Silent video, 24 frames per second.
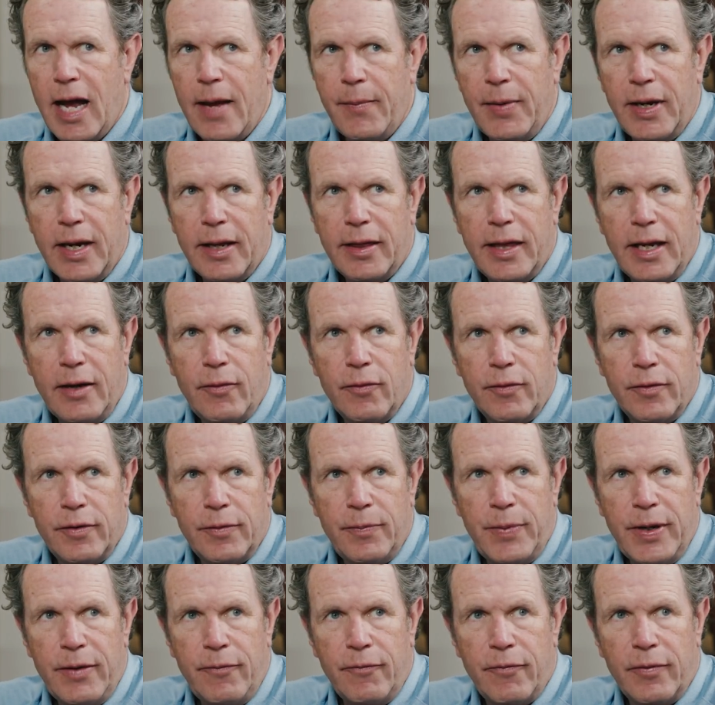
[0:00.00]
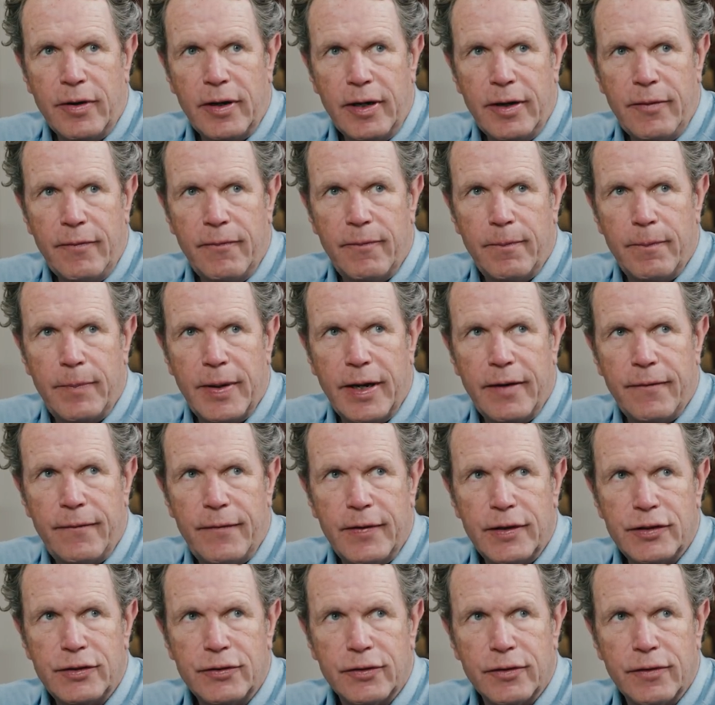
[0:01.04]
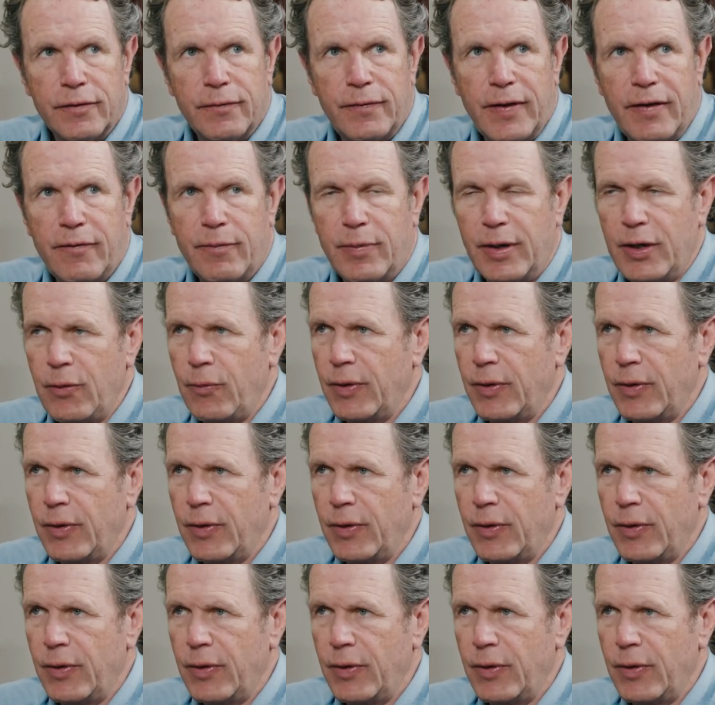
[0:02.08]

I mean, I think it would be really beneficial if everybody